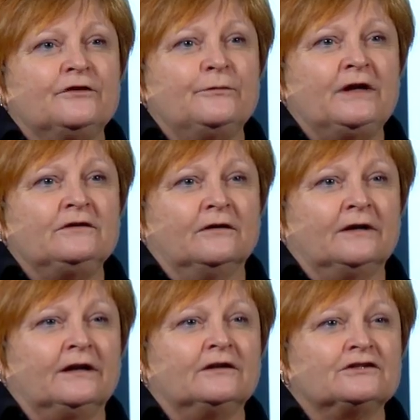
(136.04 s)
you're made
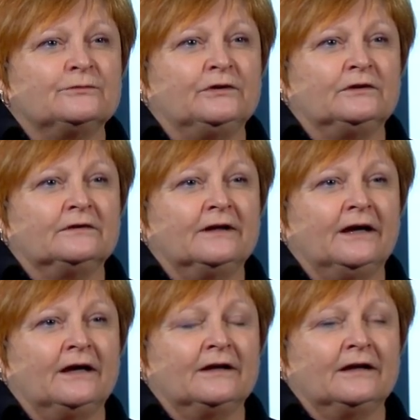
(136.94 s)
not eligible
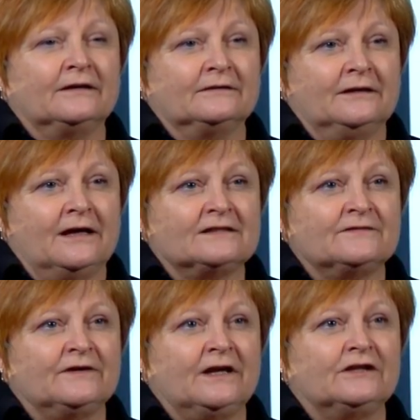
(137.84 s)
in
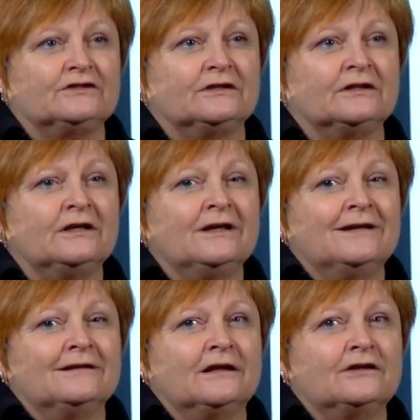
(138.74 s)
classification,
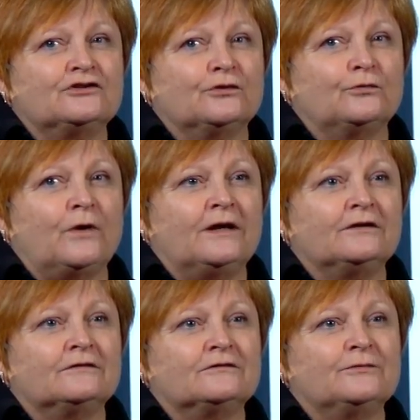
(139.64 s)
that it's your right
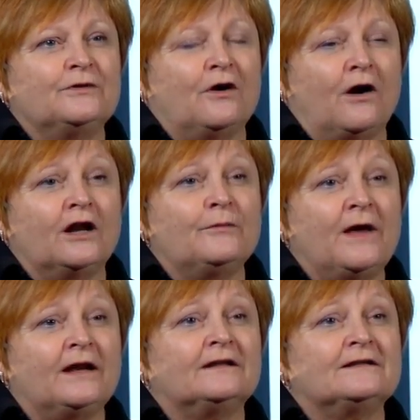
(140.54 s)
to be
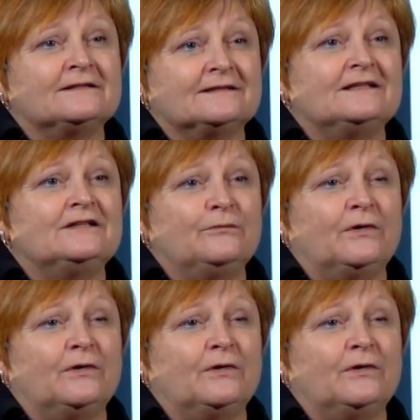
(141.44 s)
automatically seen